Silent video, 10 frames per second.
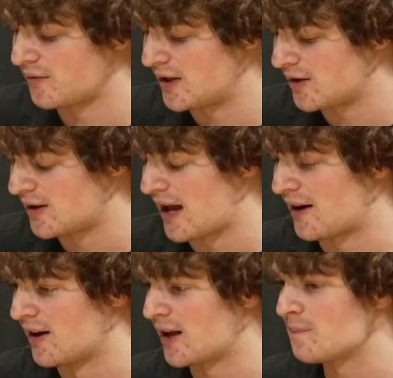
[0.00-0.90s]
or vegan.
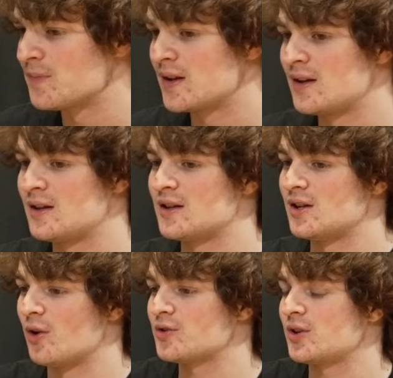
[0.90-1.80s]
And like,
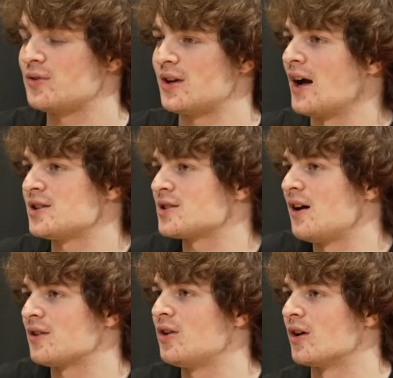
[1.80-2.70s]
it also, I just
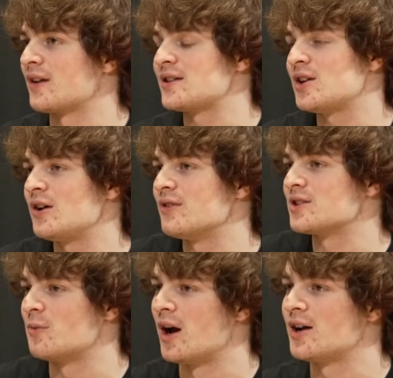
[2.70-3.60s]
can't cook. That's the only
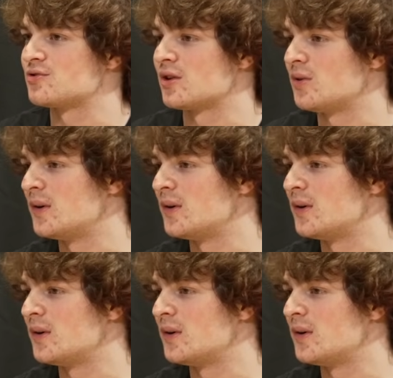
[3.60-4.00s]
reason why I struggle